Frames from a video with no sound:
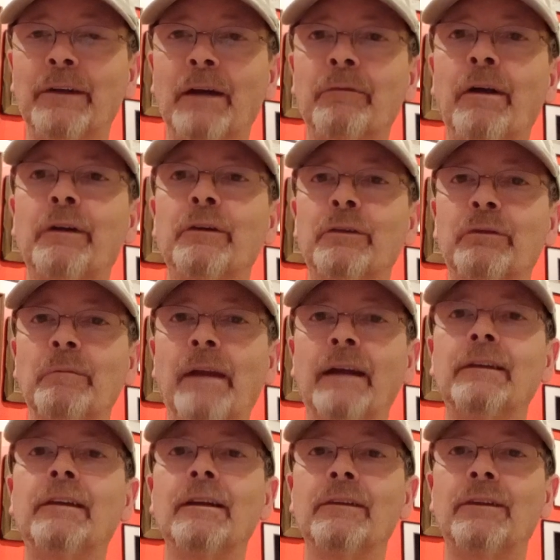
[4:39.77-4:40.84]
That record's from
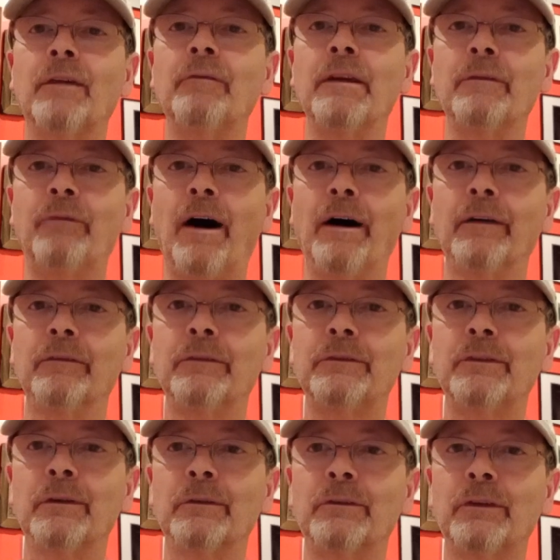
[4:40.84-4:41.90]
1975,
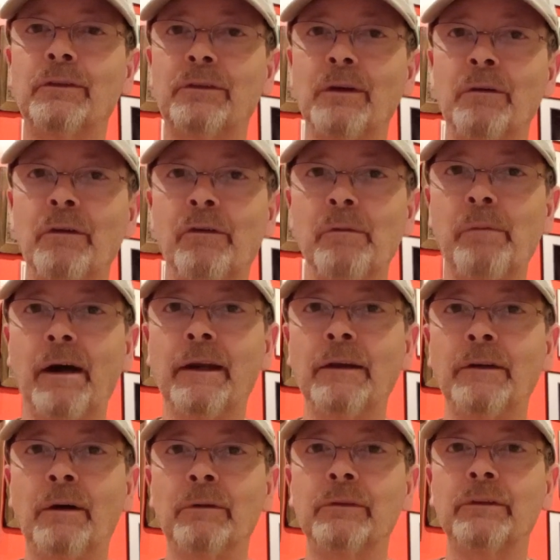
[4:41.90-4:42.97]
so just so everybody
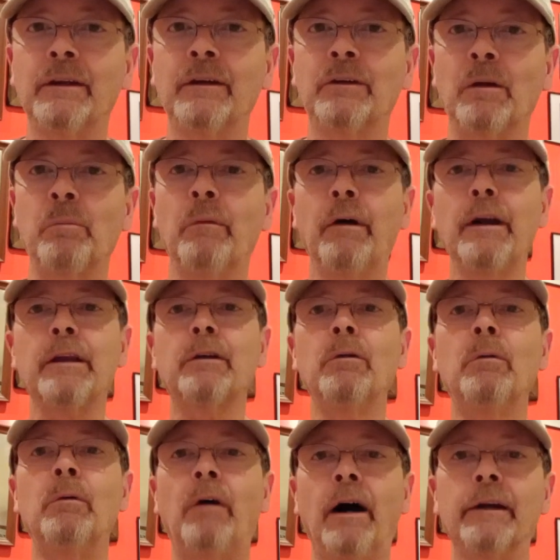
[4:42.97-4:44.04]
knows, and it's a pretty
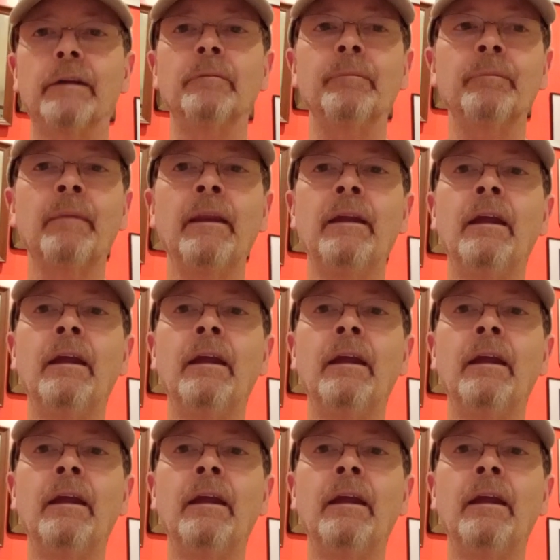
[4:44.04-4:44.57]
cool item.